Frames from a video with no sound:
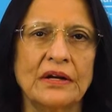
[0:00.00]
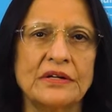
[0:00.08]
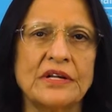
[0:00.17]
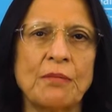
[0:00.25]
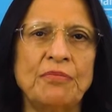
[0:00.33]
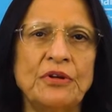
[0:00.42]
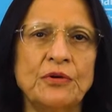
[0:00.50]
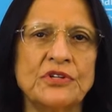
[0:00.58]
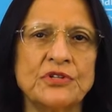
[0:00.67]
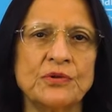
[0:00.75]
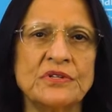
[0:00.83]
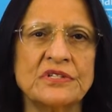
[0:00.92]

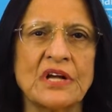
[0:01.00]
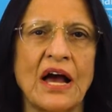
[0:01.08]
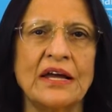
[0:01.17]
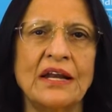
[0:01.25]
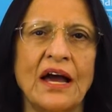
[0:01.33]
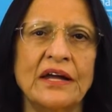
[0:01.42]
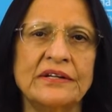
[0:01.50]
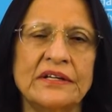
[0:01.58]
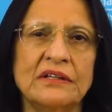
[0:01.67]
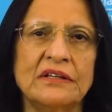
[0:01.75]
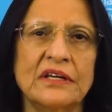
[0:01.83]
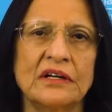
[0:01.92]
WHO is
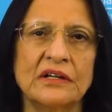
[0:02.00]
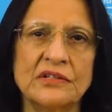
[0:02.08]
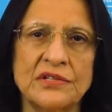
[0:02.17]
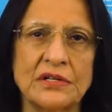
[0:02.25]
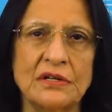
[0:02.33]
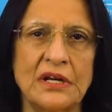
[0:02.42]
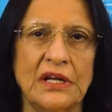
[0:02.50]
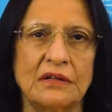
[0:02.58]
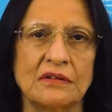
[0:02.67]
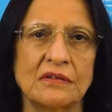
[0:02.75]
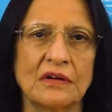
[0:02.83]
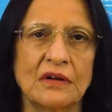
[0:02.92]
highlighting the urgent
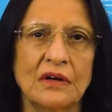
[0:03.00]
need